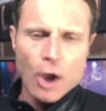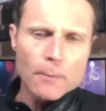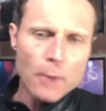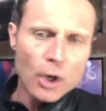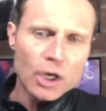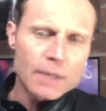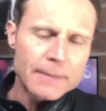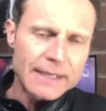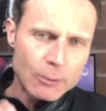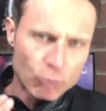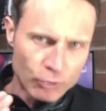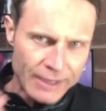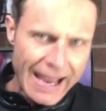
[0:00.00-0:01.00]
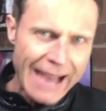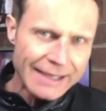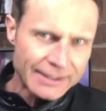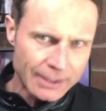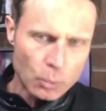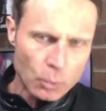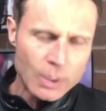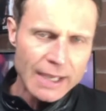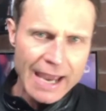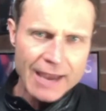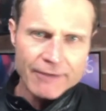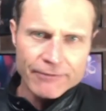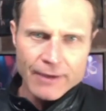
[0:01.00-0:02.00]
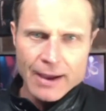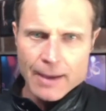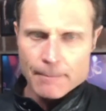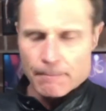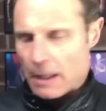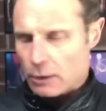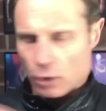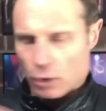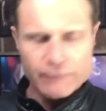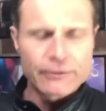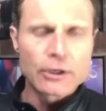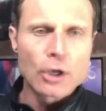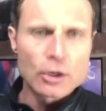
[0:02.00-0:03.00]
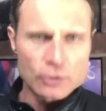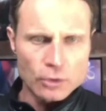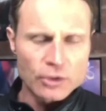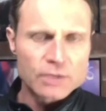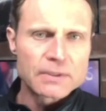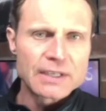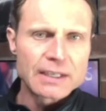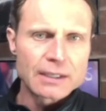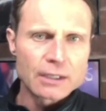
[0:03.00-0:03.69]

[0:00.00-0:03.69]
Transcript: I'm not going to be reacting. We have um, a lot of videos on this particular